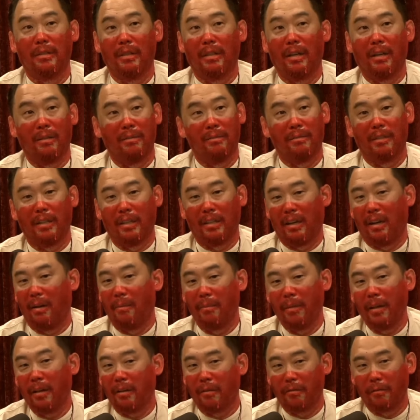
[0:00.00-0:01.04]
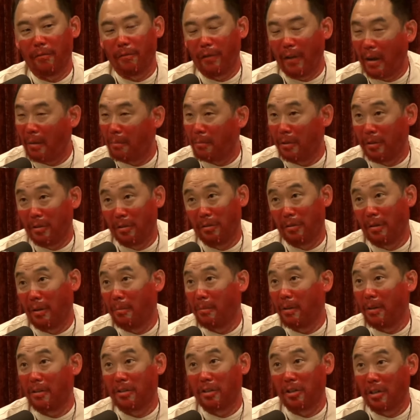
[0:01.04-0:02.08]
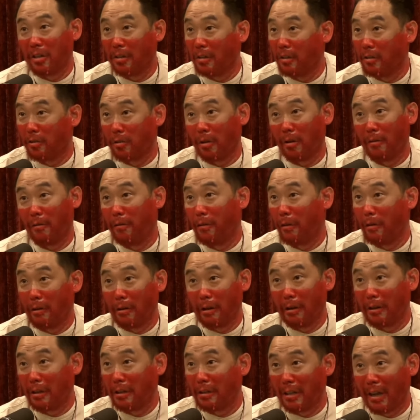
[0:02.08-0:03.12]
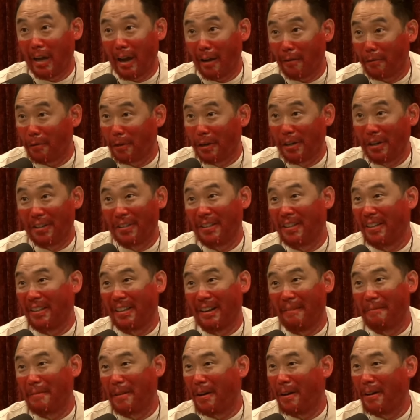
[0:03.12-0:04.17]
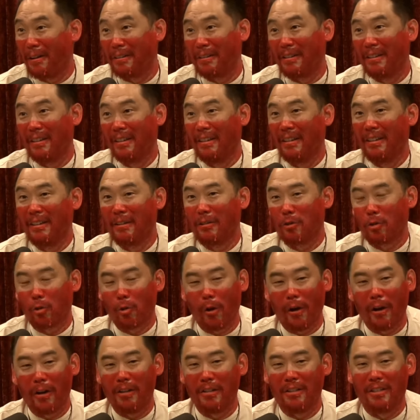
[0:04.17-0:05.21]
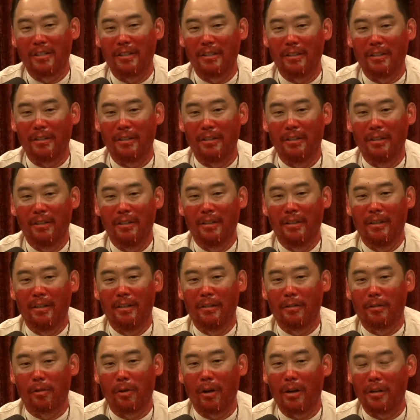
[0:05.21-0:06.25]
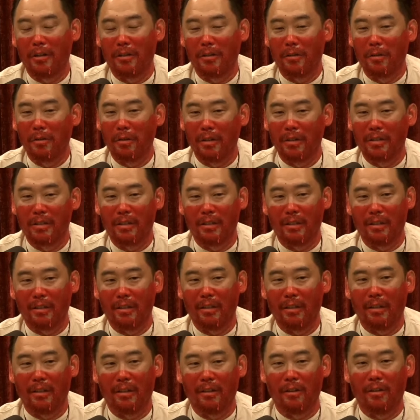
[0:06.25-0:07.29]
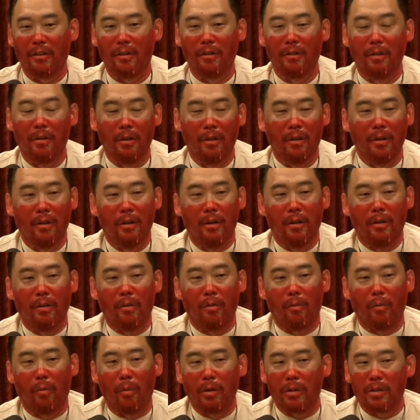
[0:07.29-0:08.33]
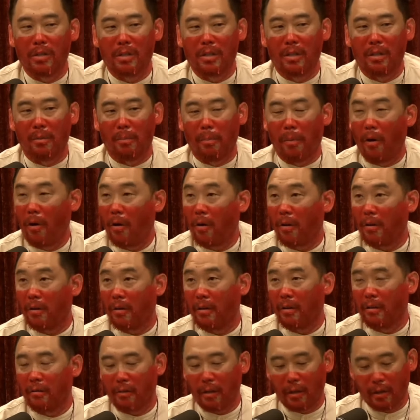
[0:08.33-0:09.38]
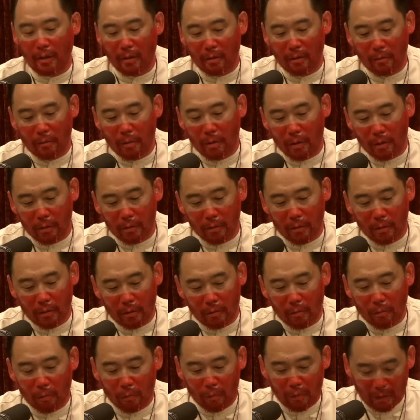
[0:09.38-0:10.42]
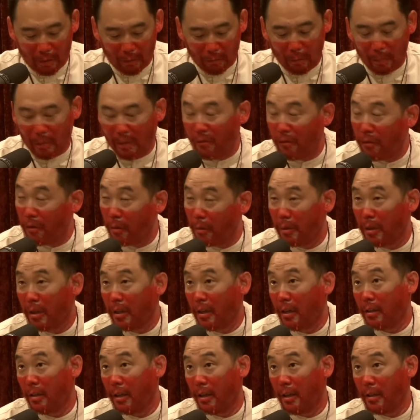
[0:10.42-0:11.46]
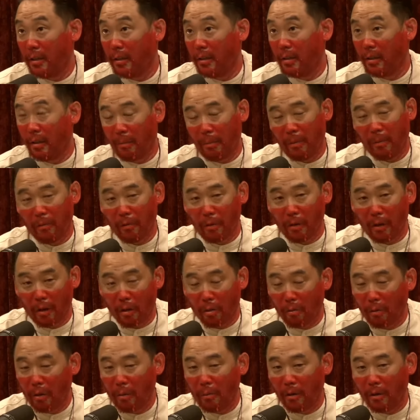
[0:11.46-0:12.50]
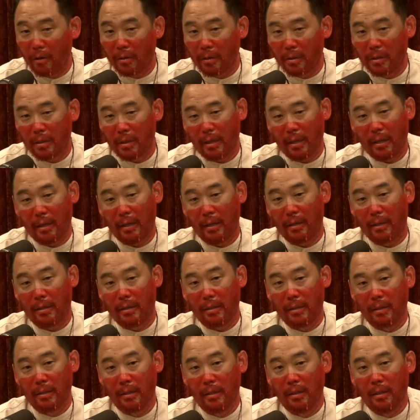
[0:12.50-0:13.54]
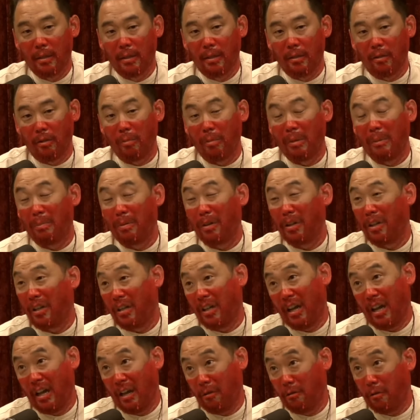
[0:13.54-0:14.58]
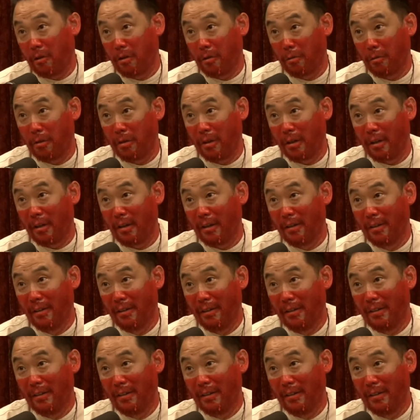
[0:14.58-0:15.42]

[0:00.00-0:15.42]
I'm like, I'm like family, dude. I'm like chilling, trying to figure out how to get to Africa. Like, I'm not trying to trying to do this, and and I go, what's the part? And they're like, well, it would be filming in L.A. It'd be for like three months, and you'd be playing an angry Korean guy.